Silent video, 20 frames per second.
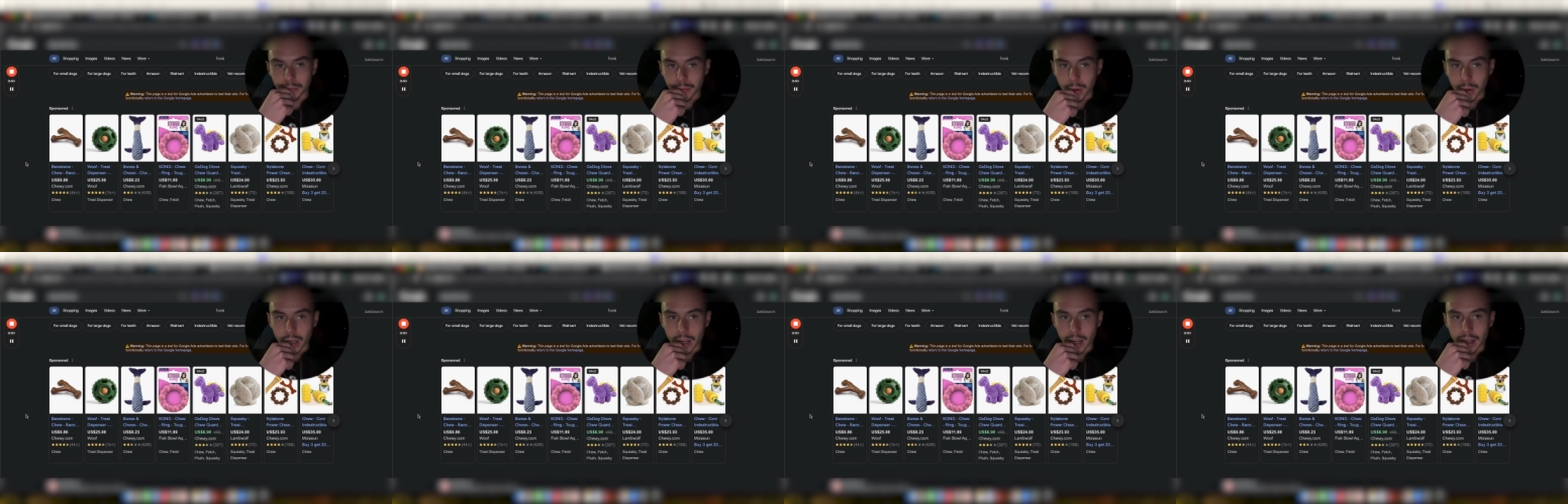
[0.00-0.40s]

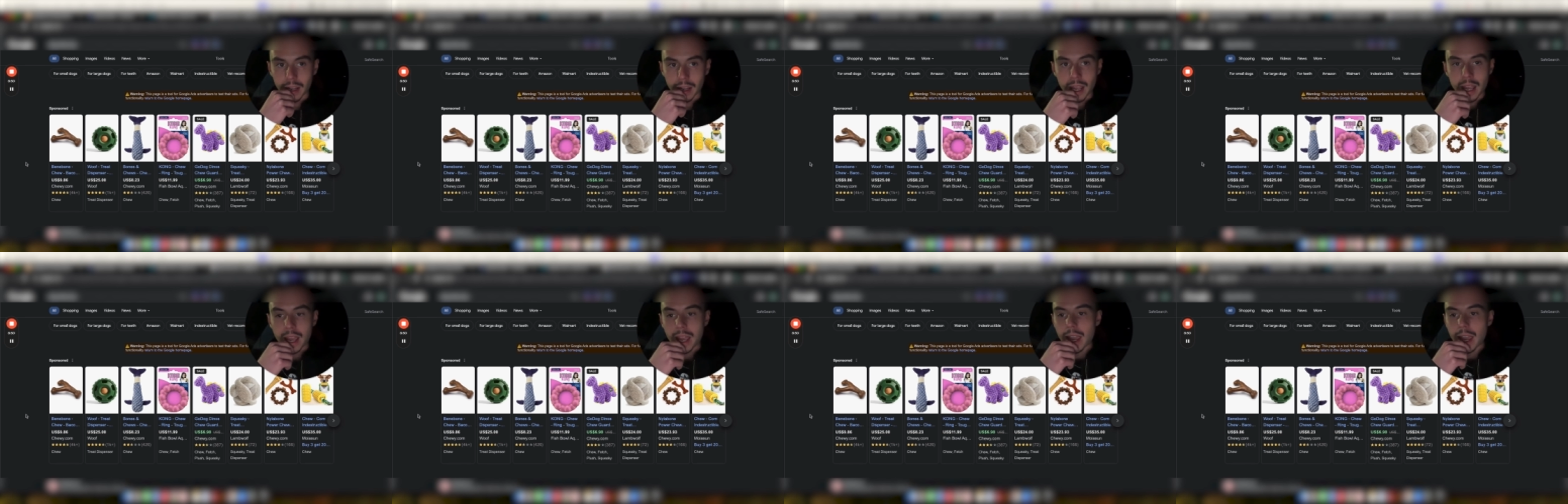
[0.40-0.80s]
Okay,
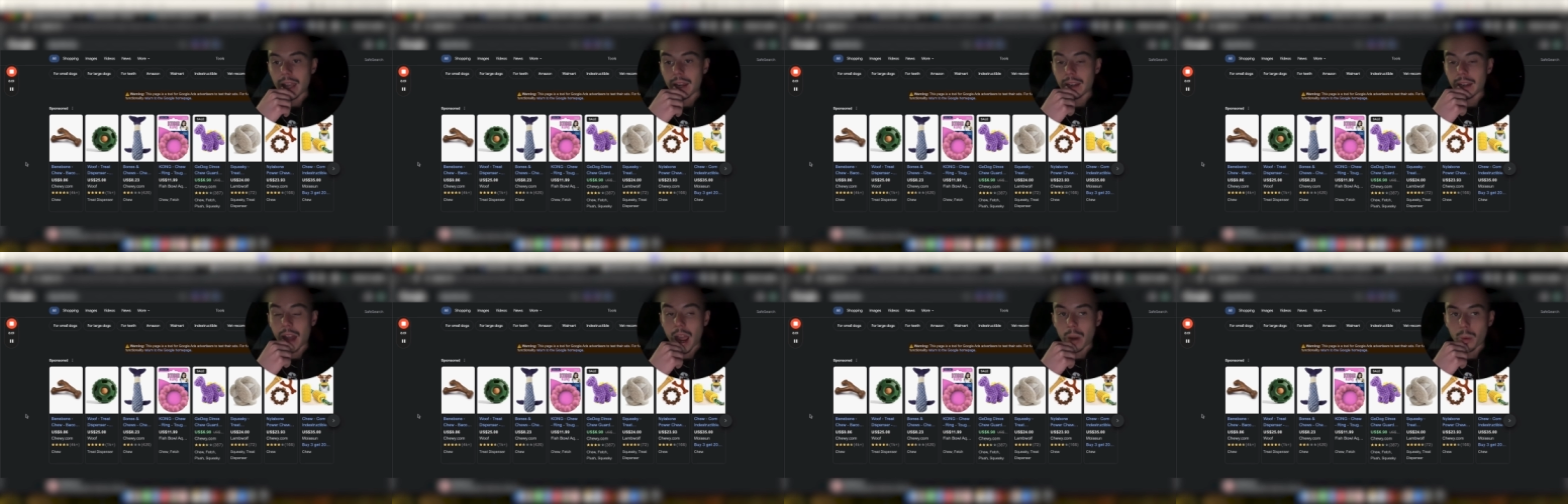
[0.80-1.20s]

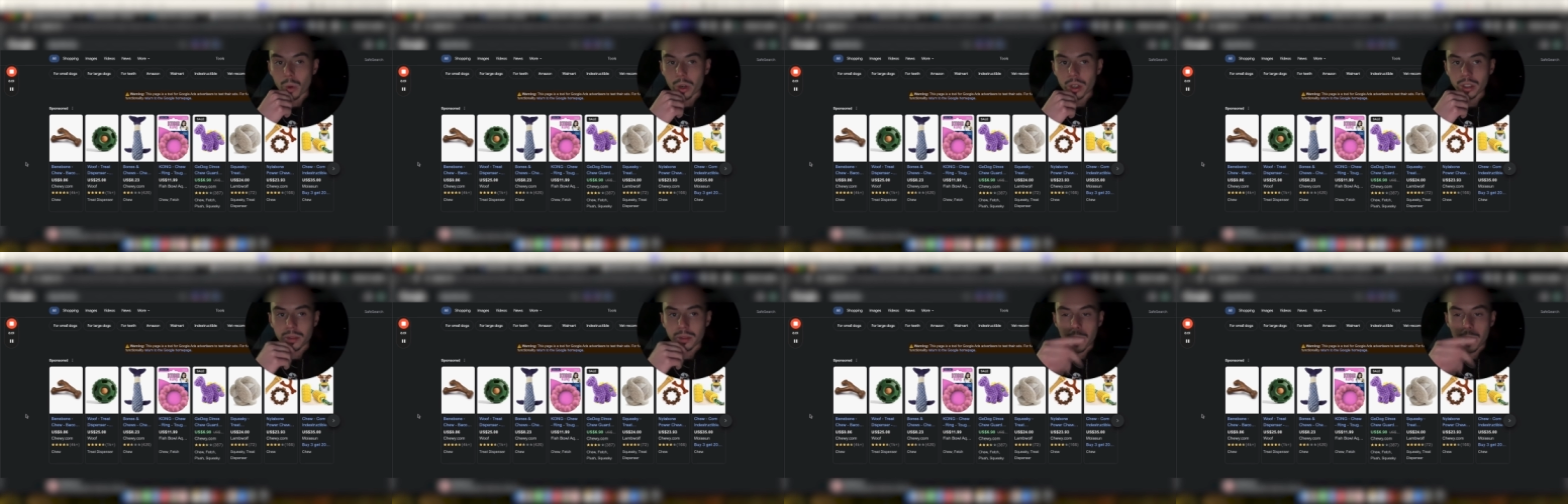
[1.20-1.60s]
and I
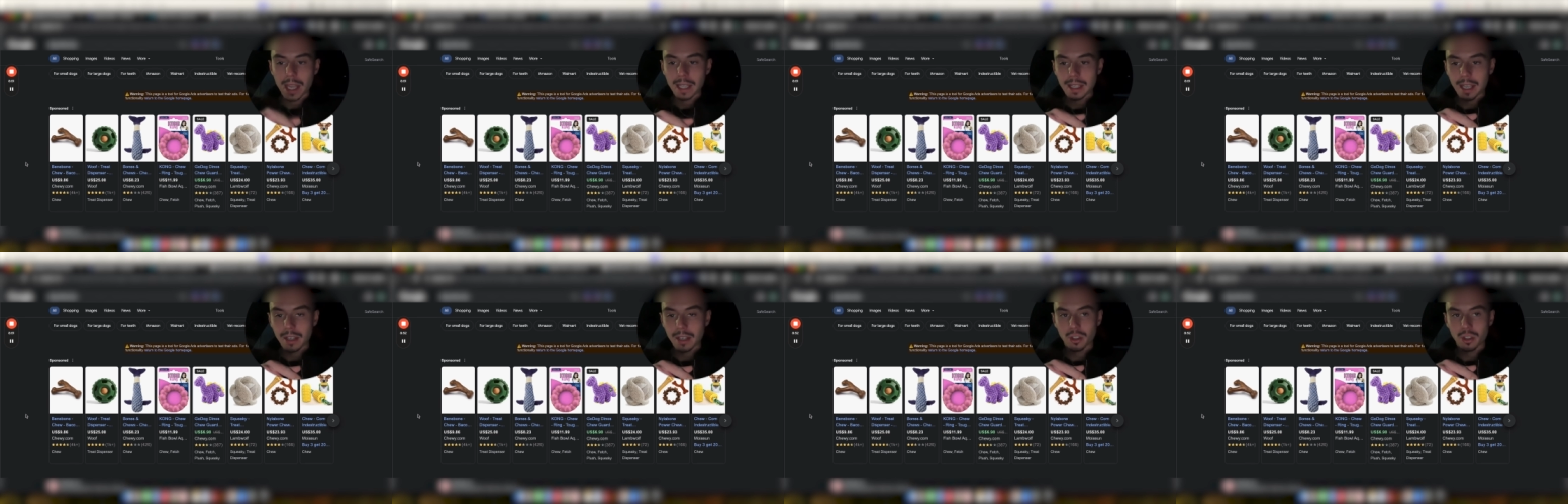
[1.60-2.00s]
want you to pay
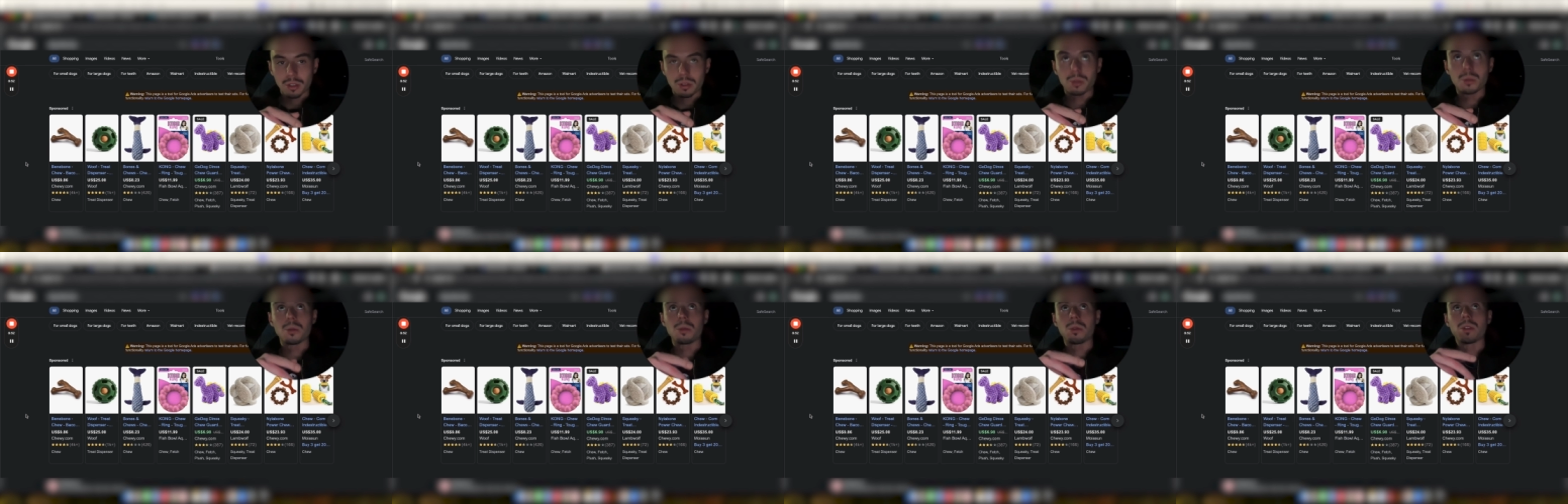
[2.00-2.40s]
attention
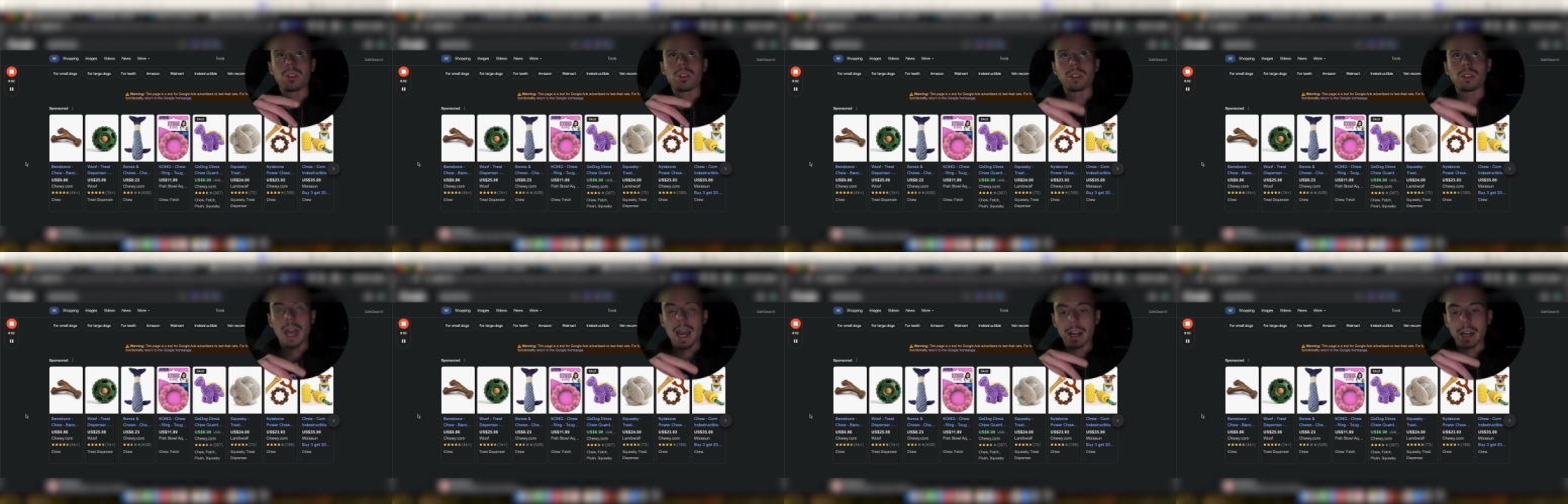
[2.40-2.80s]
to
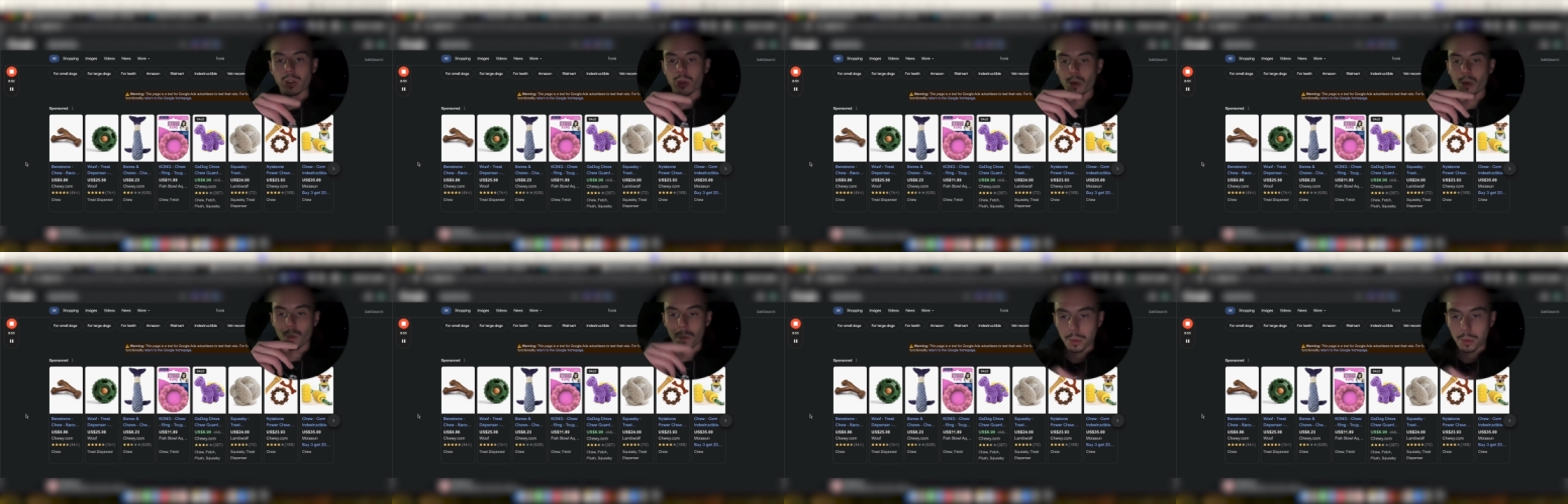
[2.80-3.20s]
this
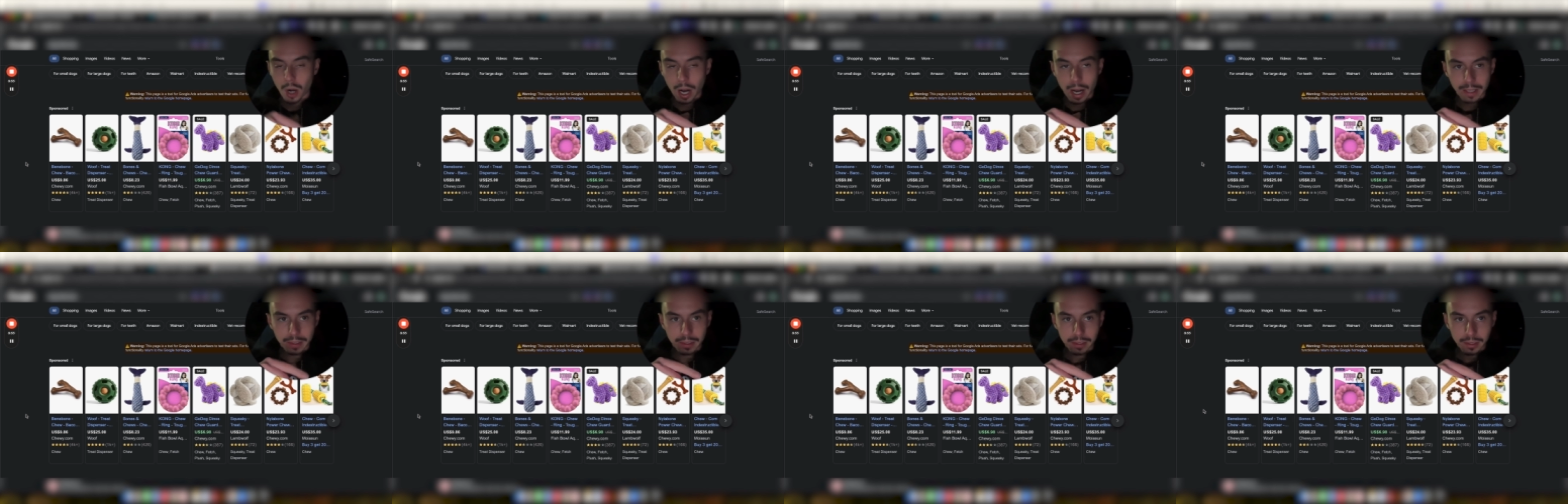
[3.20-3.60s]
actual
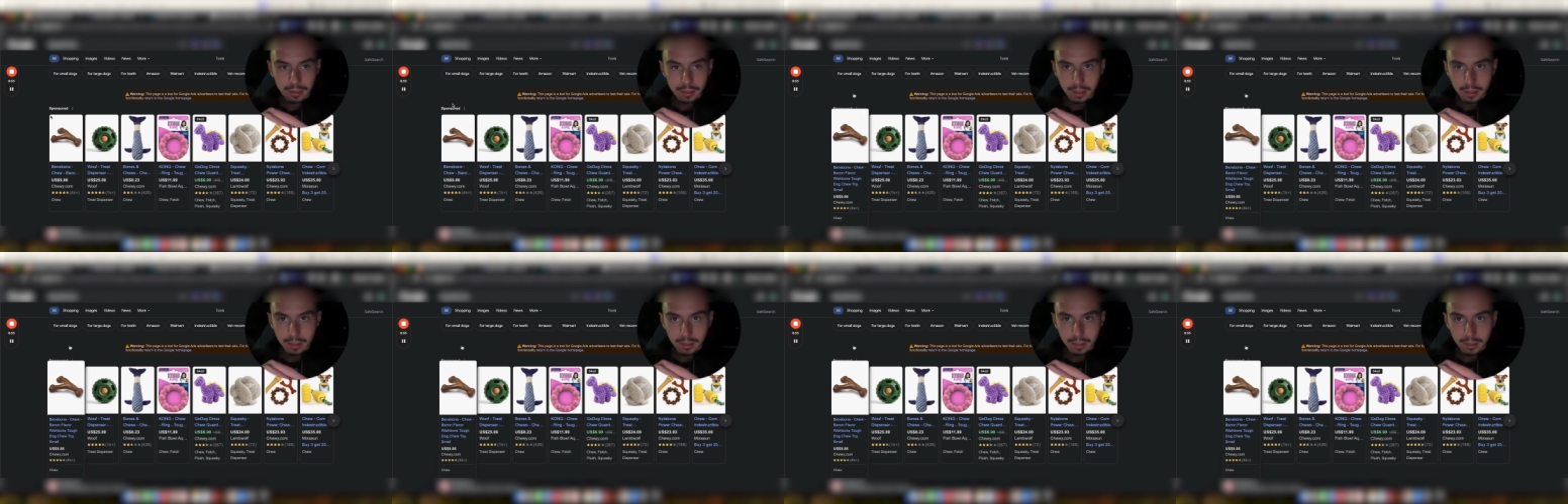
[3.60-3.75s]
price,